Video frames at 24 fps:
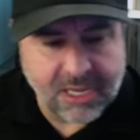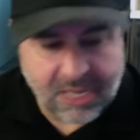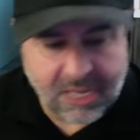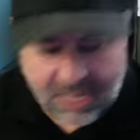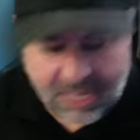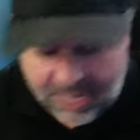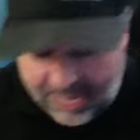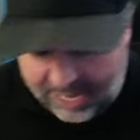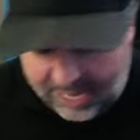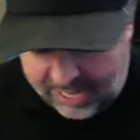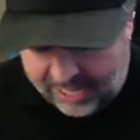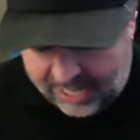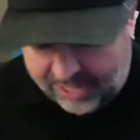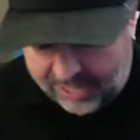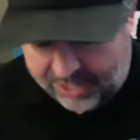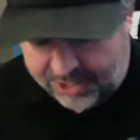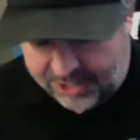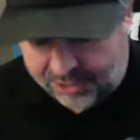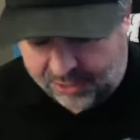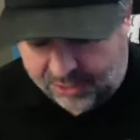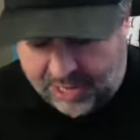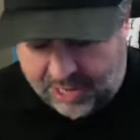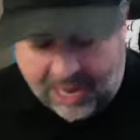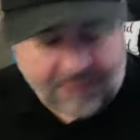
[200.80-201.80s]
and
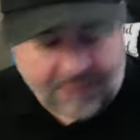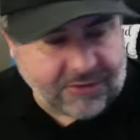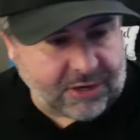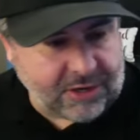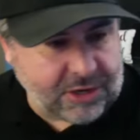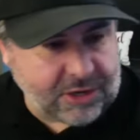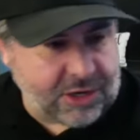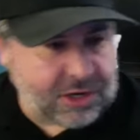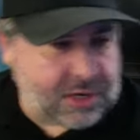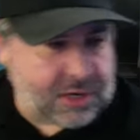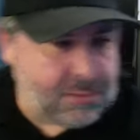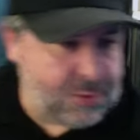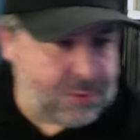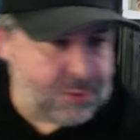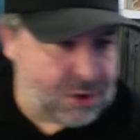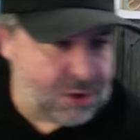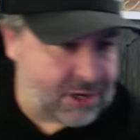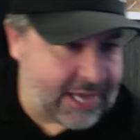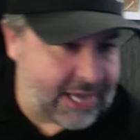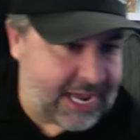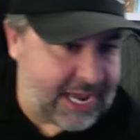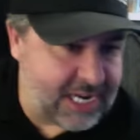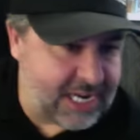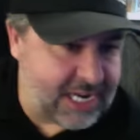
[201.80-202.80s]
you're having good
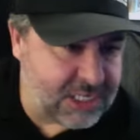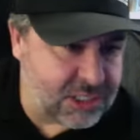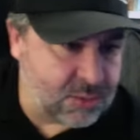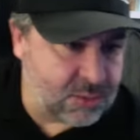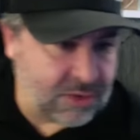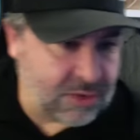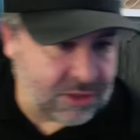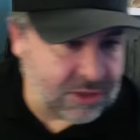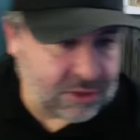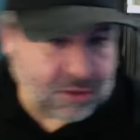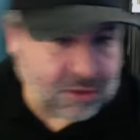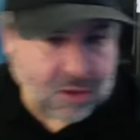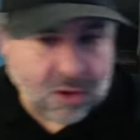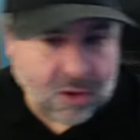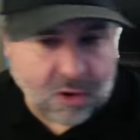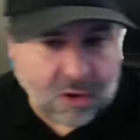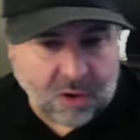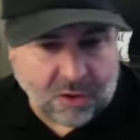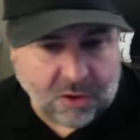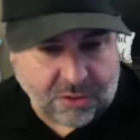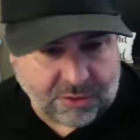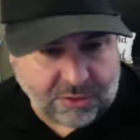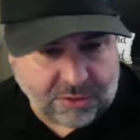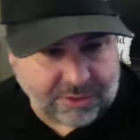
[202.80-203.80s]
communication with
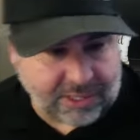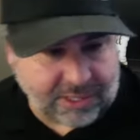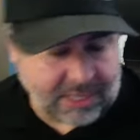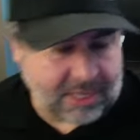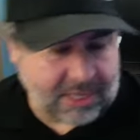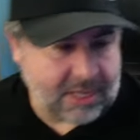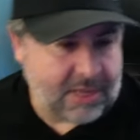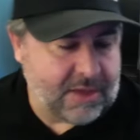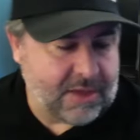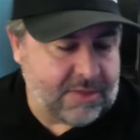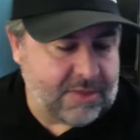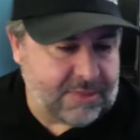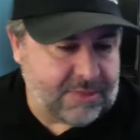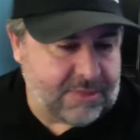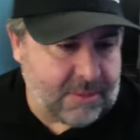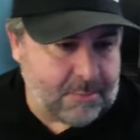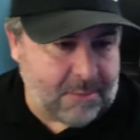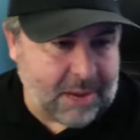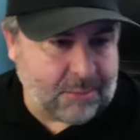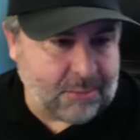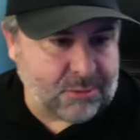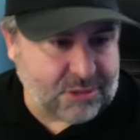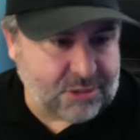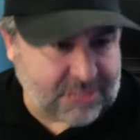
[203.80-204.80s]
all the
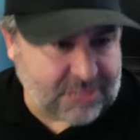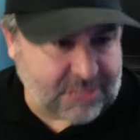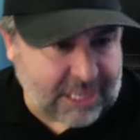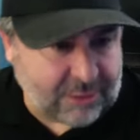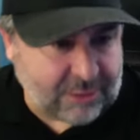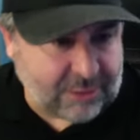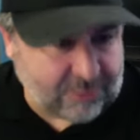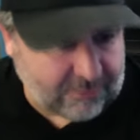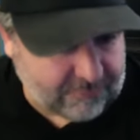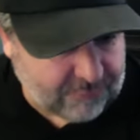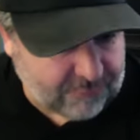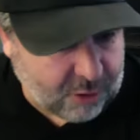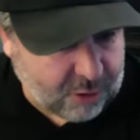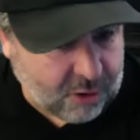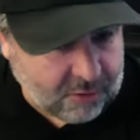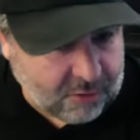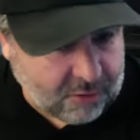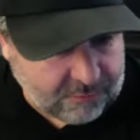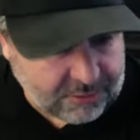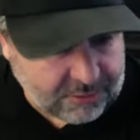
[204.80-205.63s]
members that are involved.